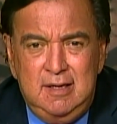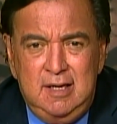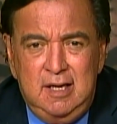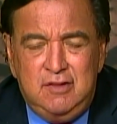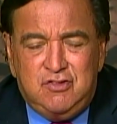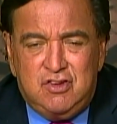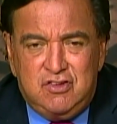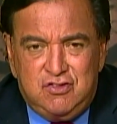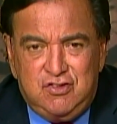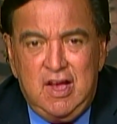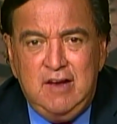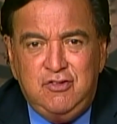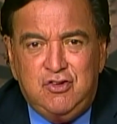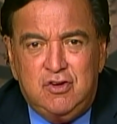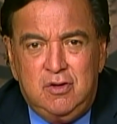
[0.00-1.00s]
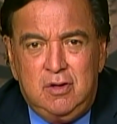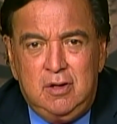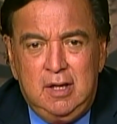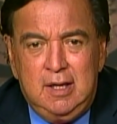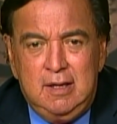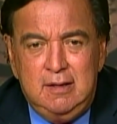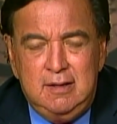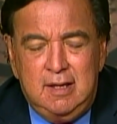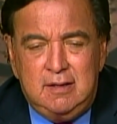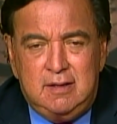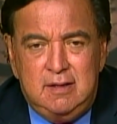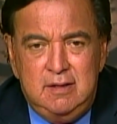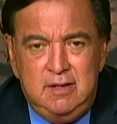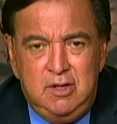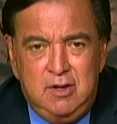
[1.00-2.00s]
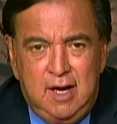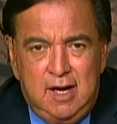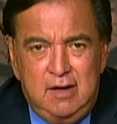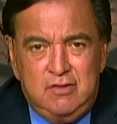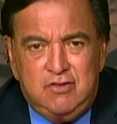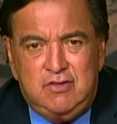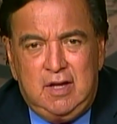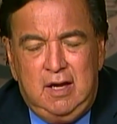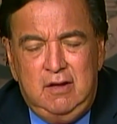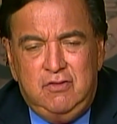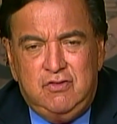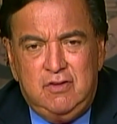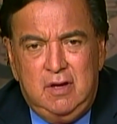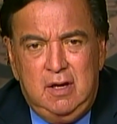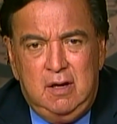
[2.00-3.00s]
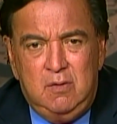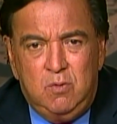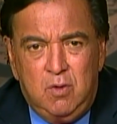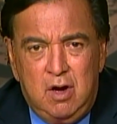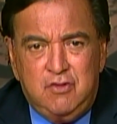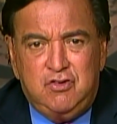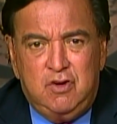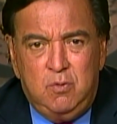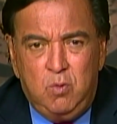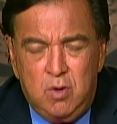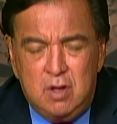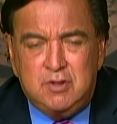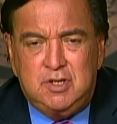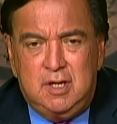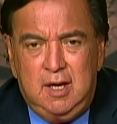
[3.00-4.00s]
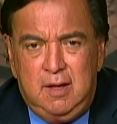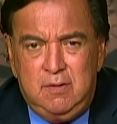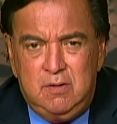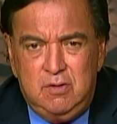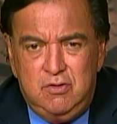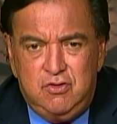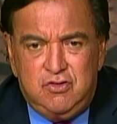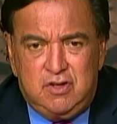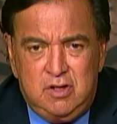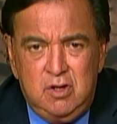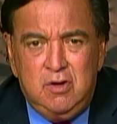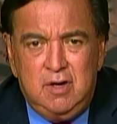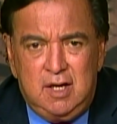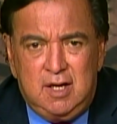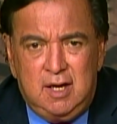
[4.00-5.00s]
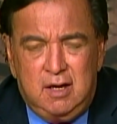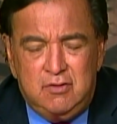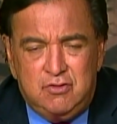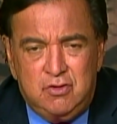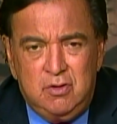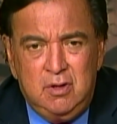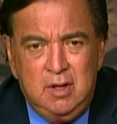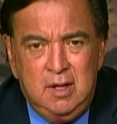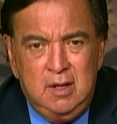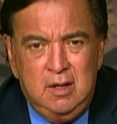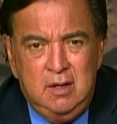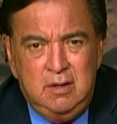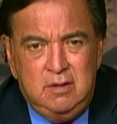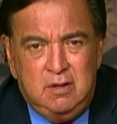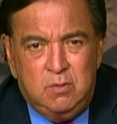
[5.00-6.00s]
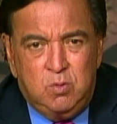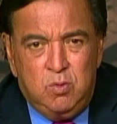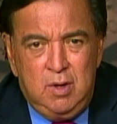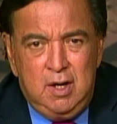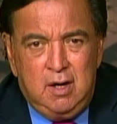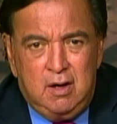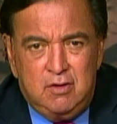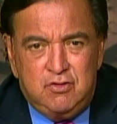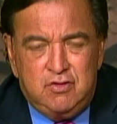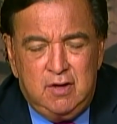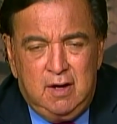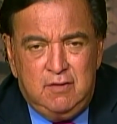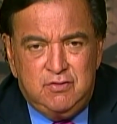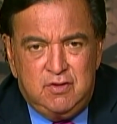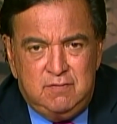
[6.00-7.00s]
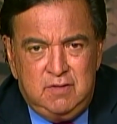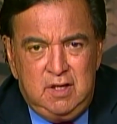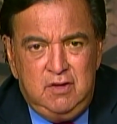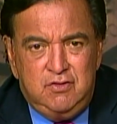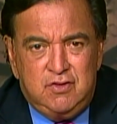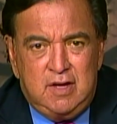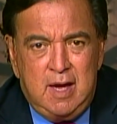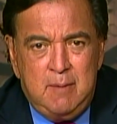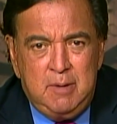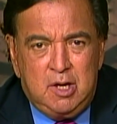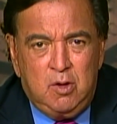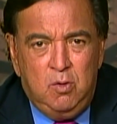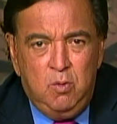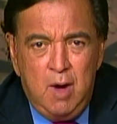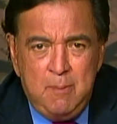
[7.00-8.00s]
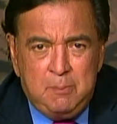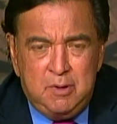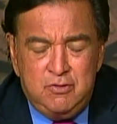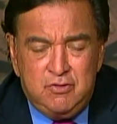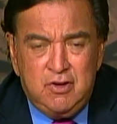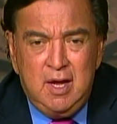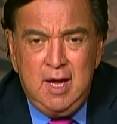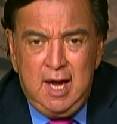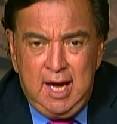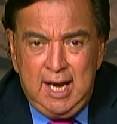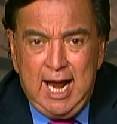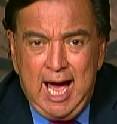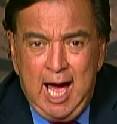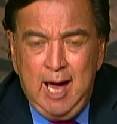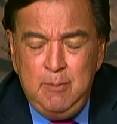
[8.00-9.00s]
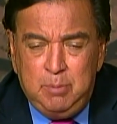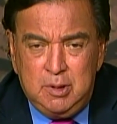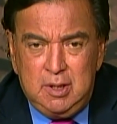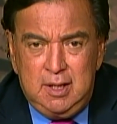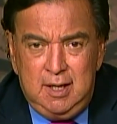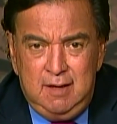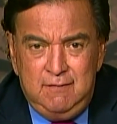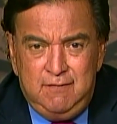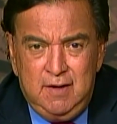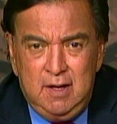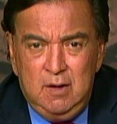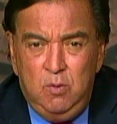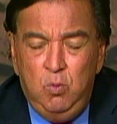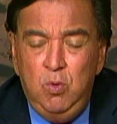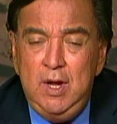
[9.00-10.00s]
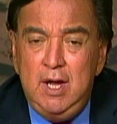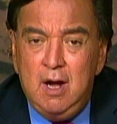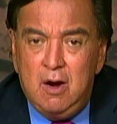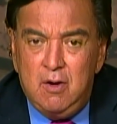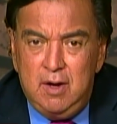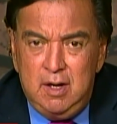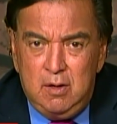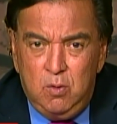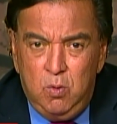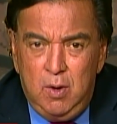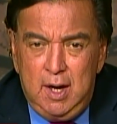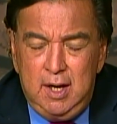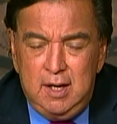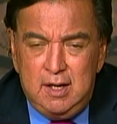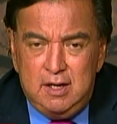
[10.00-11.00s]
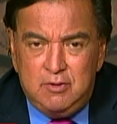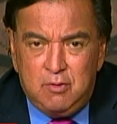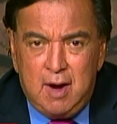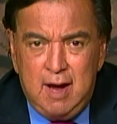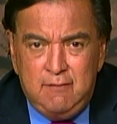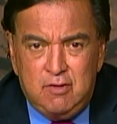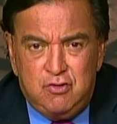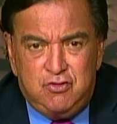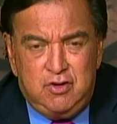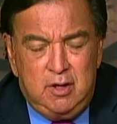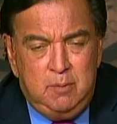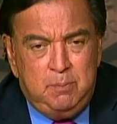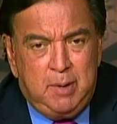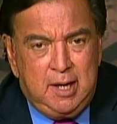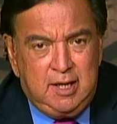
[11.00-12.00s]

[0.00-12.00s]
it's essential that the United States and Russia work together in the Security Council to rid ourselves of these chemical weapons. And I believe we are, in a way, in a driver's seat by